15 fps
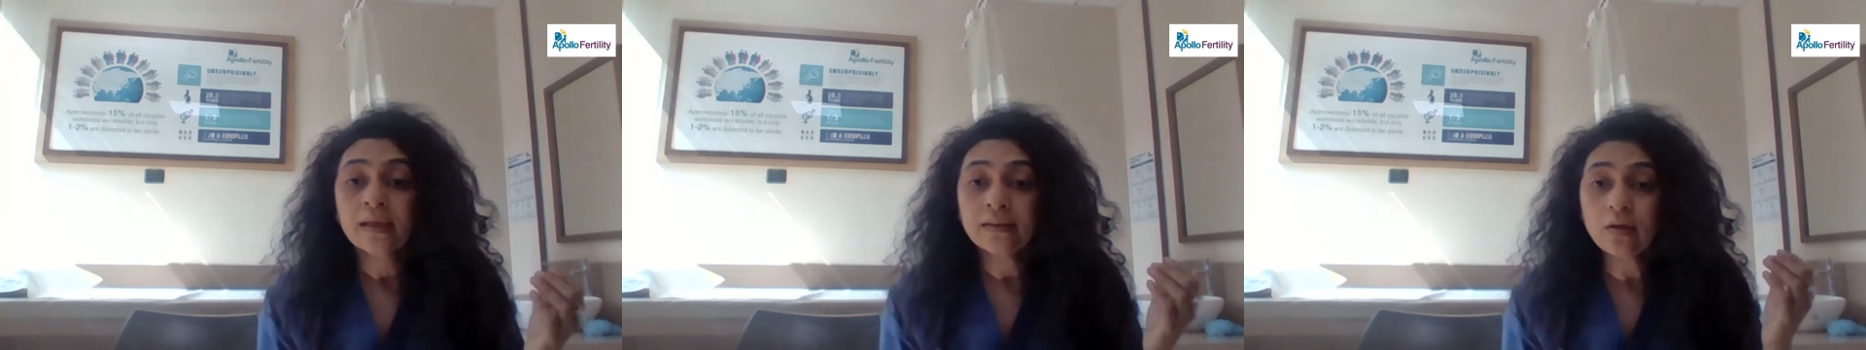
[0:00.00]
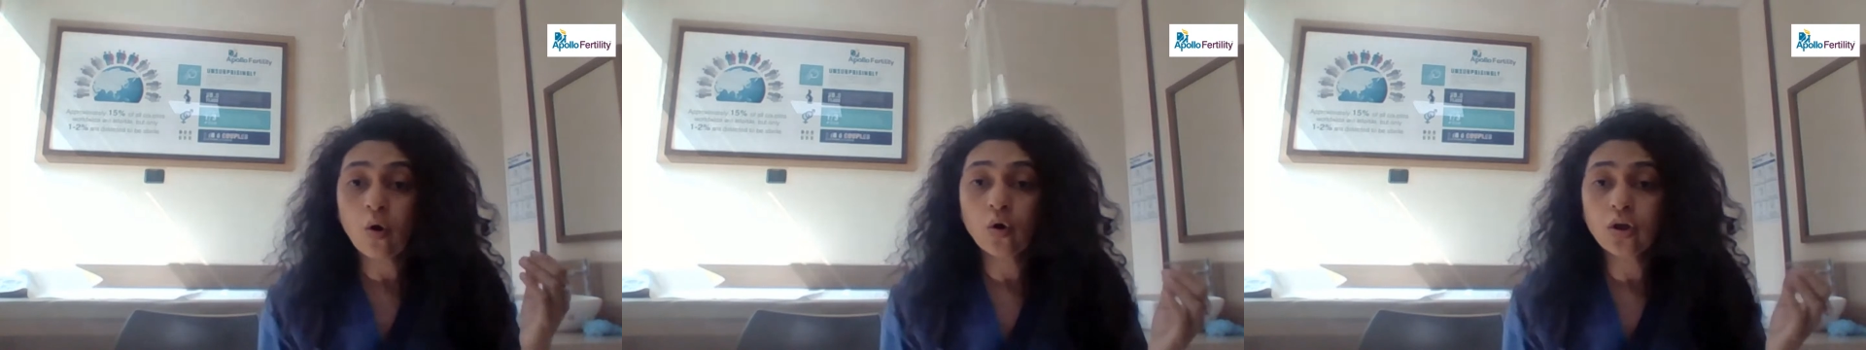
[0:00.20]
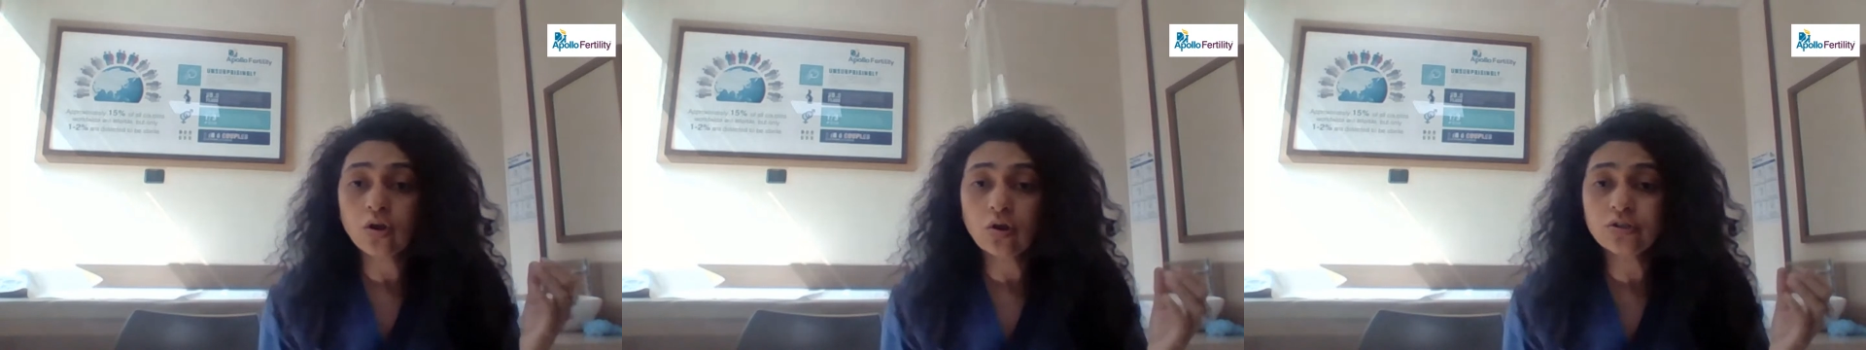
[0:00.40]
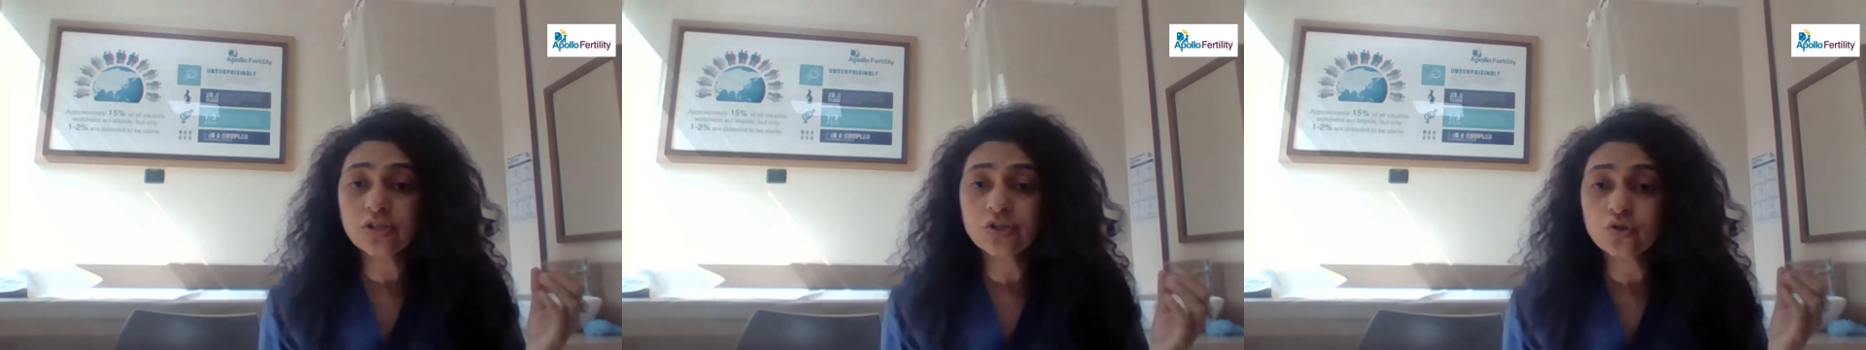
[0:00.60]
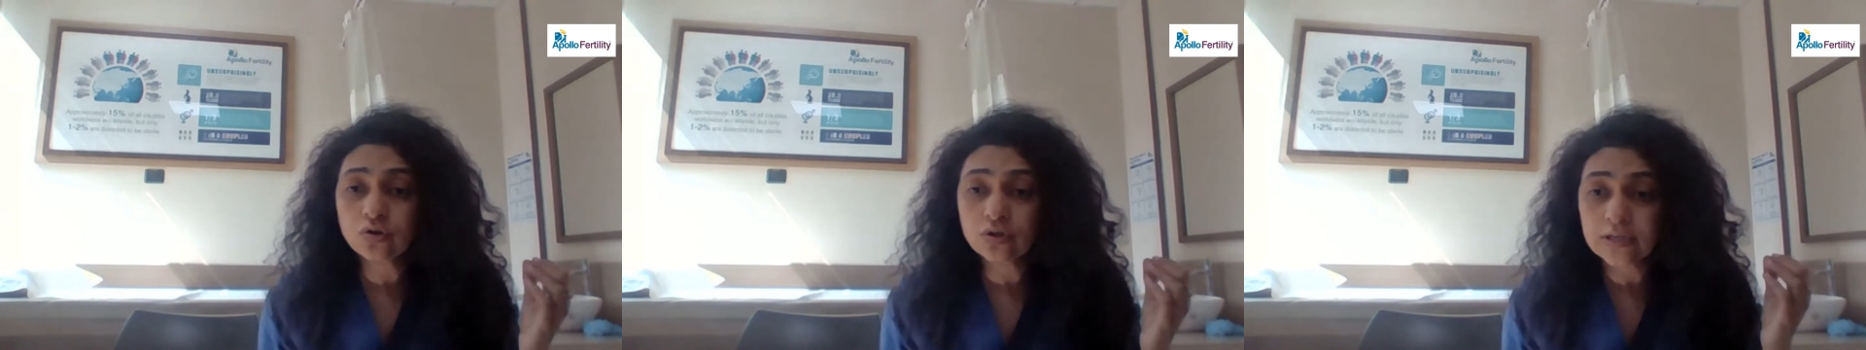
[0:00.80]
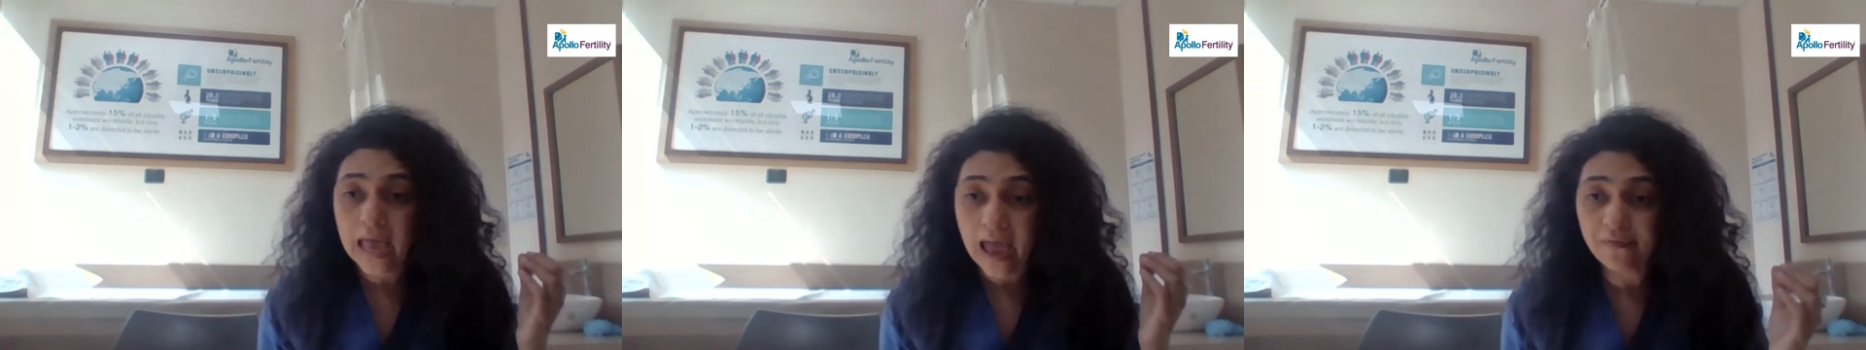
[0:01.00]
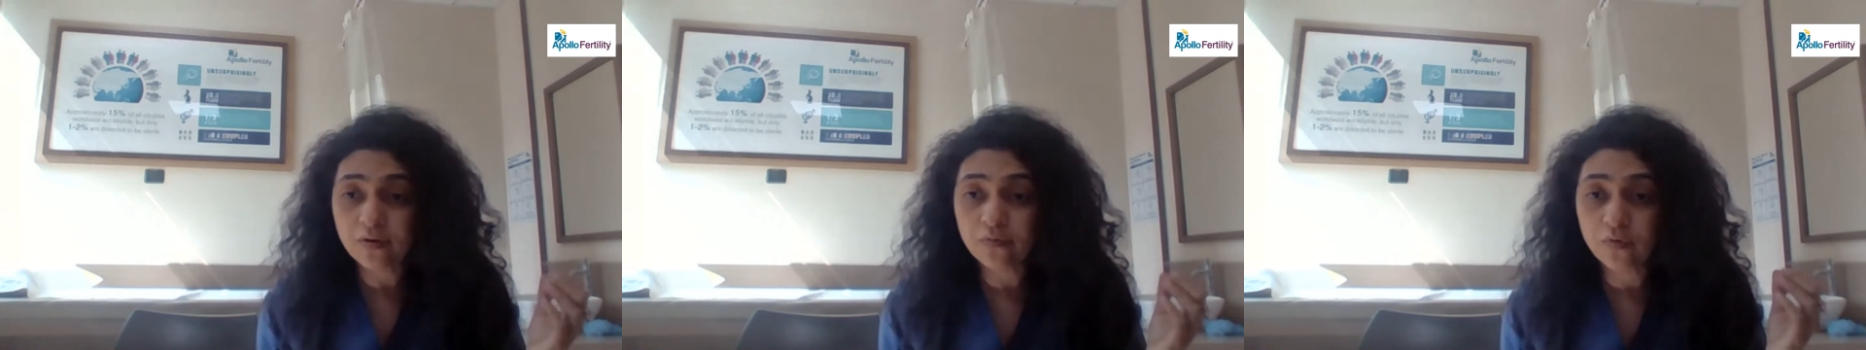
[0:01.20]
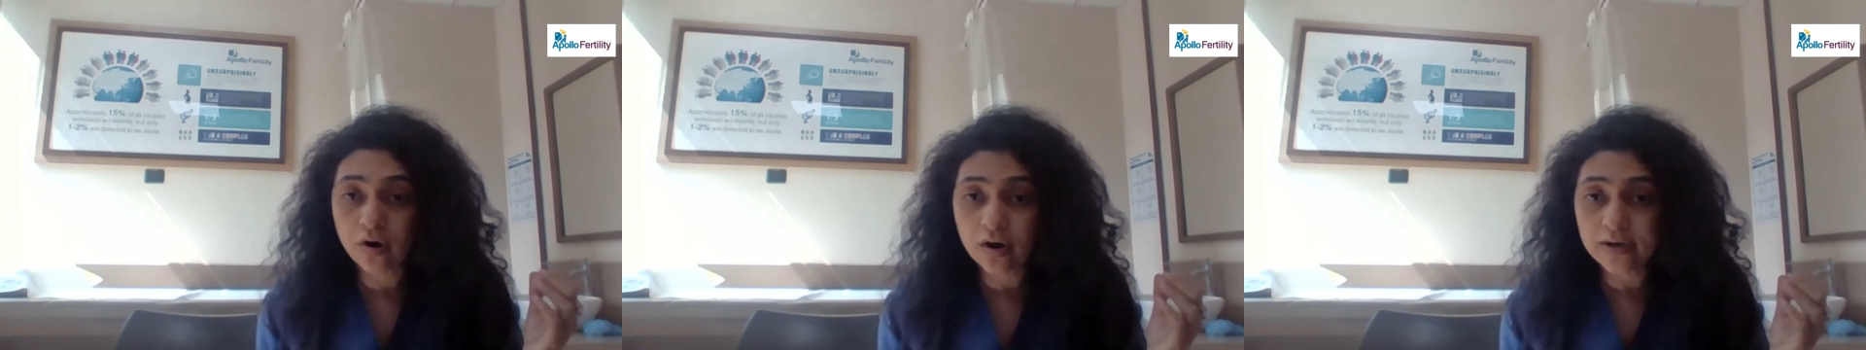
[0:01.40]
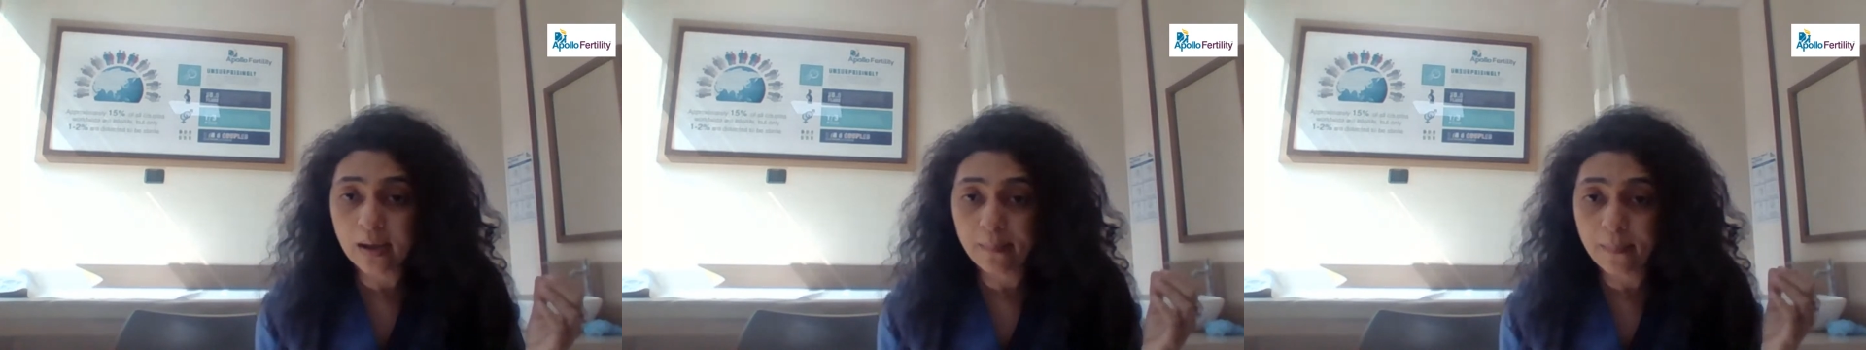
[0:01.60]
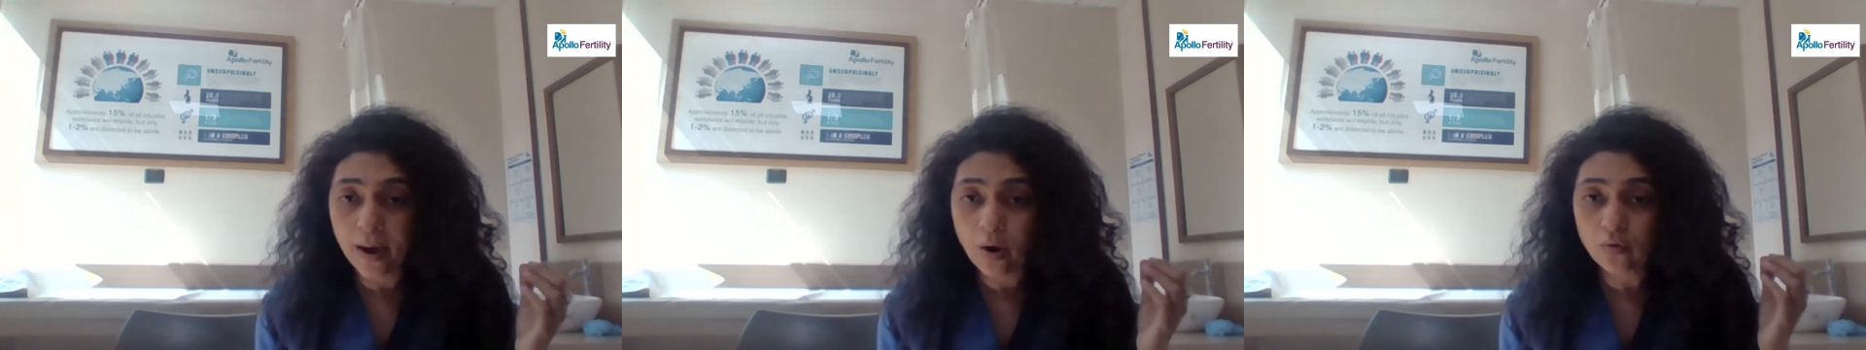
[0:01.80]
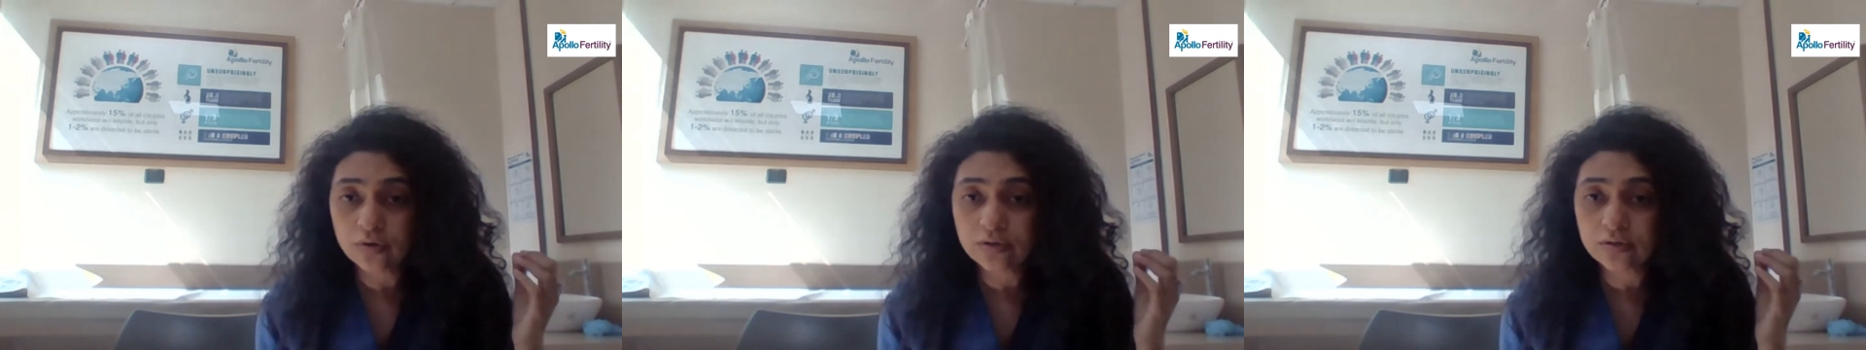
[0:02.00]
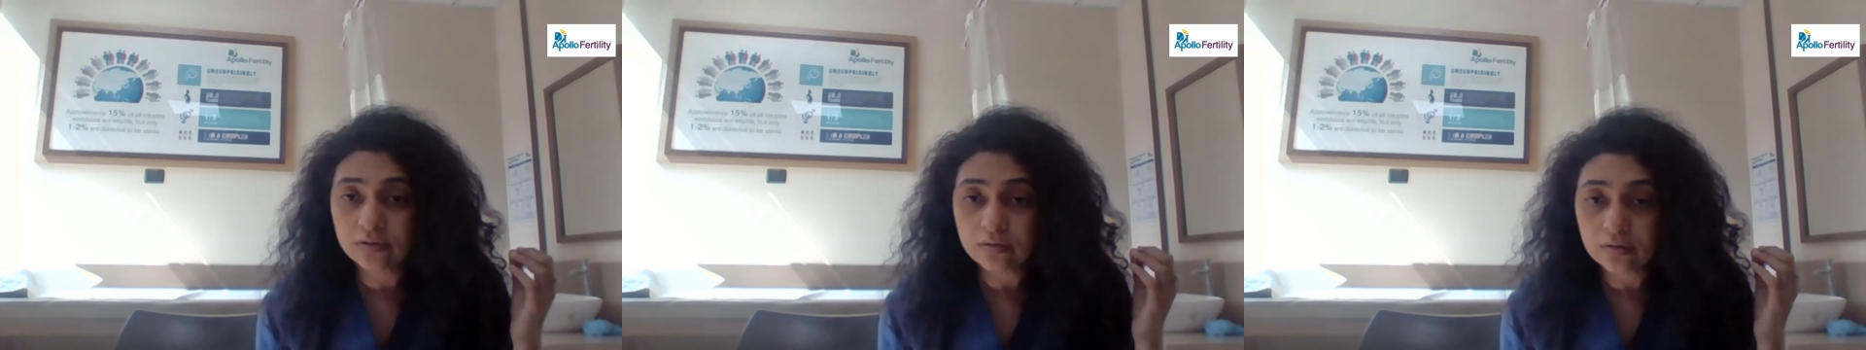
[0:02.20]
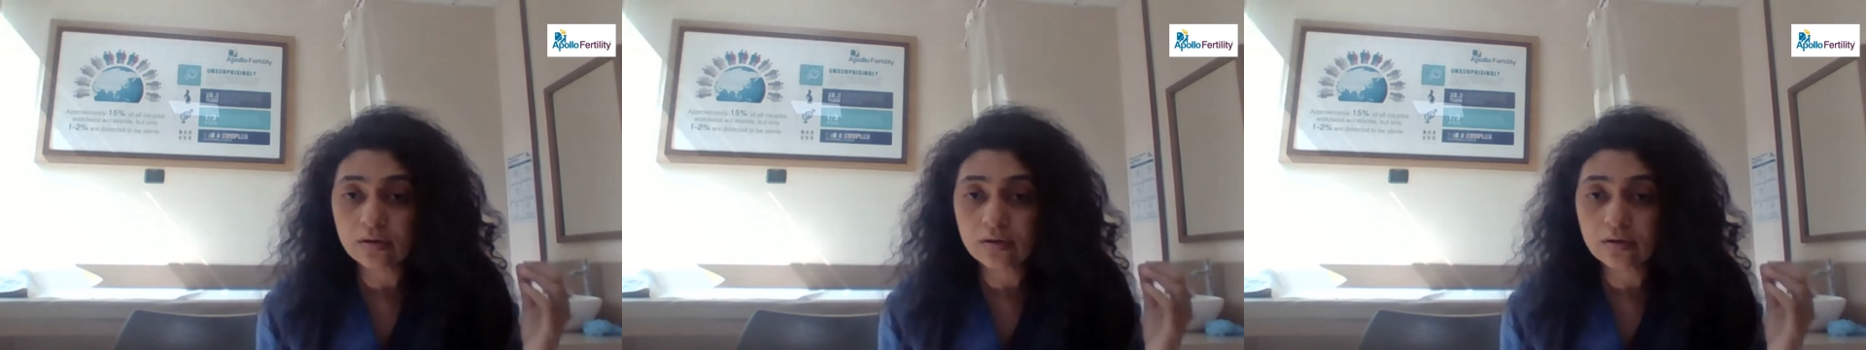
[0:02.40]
the oncologist should have a word about